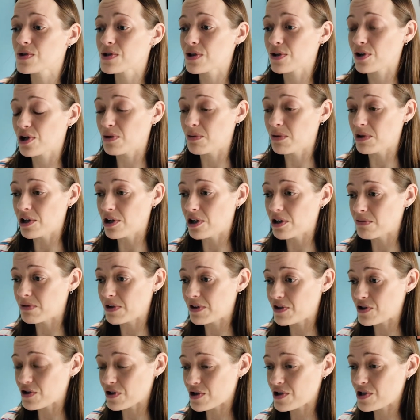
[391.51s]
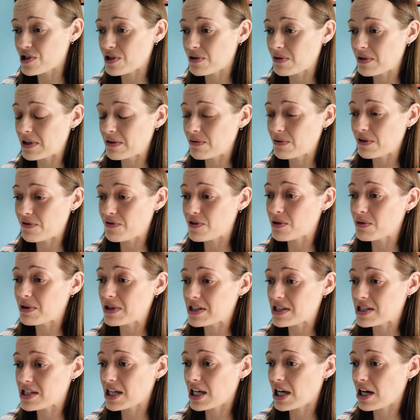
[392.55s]
that come along with doing the
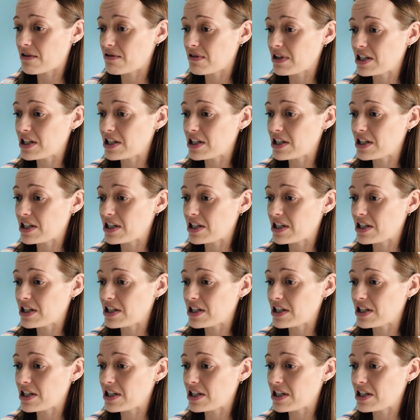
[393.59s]
TRE.